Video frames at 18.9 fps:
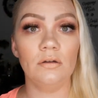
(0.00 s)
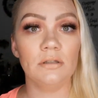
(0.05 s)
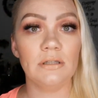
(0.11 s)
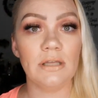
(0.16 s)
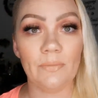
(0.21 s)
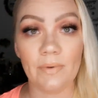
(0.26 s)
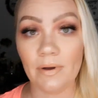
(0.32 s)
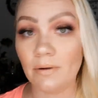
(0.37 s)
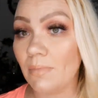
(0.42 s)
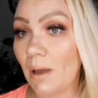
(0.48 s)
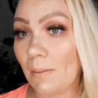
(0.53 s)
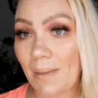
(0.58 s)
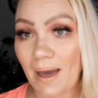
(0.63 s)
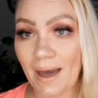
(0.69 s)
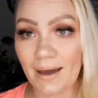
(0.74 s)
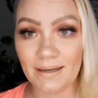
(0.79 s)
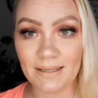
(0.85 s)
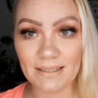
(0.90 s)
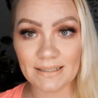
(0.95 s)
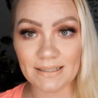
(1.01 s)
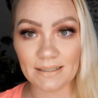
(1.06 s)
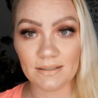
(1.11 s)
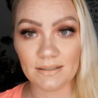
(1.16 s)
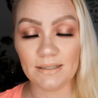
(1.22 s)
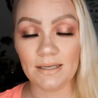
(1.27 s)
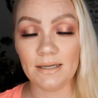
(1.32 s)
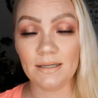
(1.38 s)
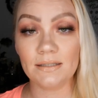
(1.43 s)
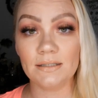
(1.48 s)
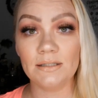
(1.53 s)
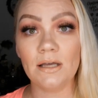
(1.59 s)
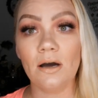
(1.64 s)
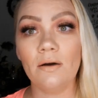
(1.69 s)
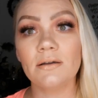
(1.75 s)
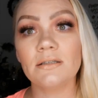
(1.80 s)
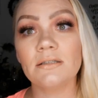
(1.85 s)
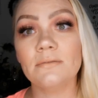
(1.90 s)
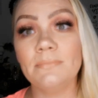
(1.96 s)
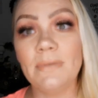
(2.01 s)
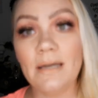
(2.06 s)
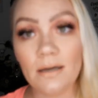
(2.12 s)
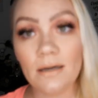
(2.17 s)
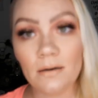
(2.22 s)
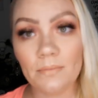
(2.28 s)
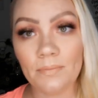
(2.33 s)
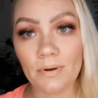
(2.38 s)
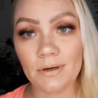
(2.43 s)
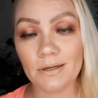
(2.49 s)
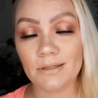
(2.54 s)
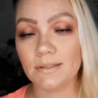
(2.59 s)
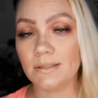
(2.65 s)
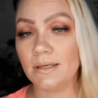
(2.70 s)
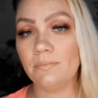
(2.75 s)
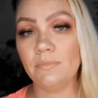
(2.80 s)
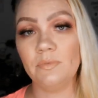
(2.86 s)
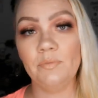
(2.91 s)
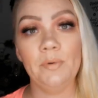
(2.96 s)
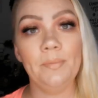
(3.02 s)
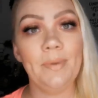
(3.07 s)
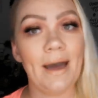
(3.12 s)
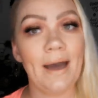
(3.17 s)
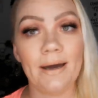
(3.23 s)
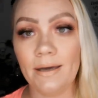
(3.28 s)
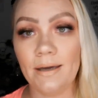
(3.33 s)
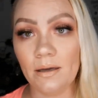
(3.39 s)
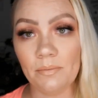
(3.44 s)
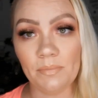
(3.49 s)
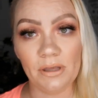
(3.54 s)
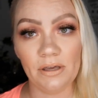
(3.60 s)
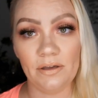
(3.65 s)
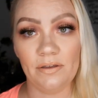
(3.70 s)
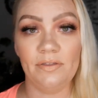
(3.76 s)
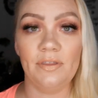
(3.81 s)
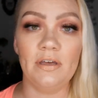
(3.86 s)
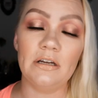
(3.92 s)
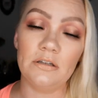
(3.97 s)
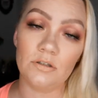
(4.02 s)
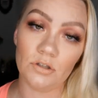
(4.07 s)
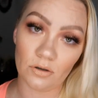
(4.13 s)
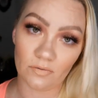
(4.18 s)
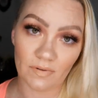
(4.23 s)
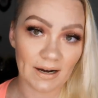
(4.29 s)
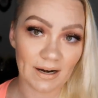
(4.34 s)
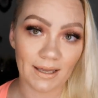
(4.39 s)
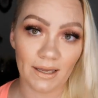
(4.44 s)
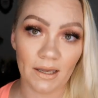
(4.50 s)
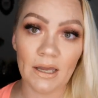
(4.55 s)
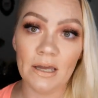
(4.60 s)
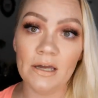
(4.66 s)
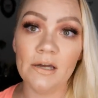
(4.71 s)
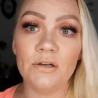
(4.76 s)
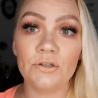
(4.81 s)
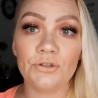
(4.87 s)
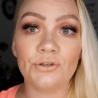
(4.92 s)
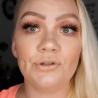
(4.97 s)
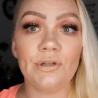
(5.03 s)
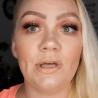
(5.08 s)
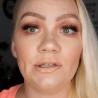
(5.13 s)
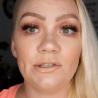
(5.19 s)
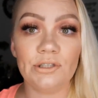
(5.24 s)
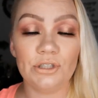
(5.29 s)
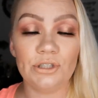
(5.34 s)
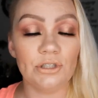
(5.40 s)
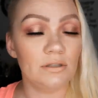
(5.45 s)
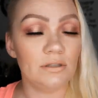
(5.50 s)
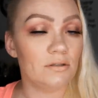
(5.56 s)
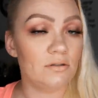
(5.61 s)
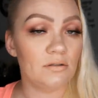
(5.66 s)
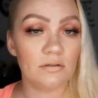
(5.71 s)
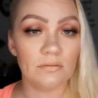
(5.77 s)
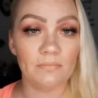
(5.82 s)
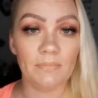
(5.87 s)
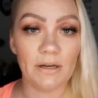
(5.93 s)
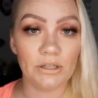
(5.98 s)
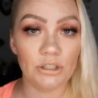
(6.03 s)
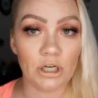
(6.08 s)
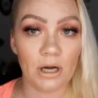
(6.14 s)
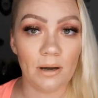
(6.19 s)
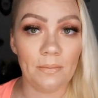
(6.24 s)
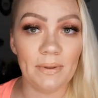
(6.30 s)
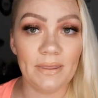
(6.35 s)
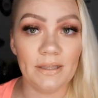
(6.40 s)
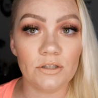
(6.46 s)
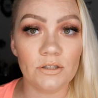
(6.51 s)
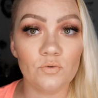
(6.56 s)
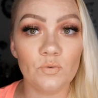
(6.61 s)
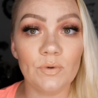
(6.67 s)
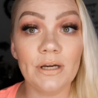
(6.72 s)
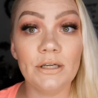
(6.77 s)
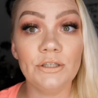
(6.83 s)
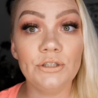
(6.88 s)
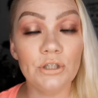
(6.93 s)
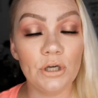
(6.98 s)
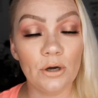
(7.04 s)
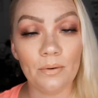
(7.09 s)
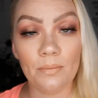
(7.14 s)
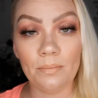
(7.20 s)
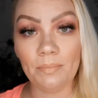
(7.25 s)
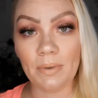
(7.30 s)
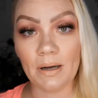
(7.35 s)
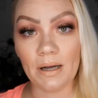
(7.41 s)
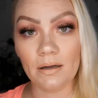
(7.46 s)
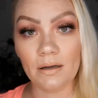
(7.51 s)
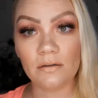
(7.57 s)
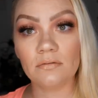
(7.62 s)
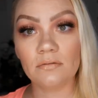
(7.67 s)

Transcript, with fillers: That way I'm not packing 6 things. Now as a makeup artist, I'm going to be packing a million things already. So that's just my job and that's what I do. But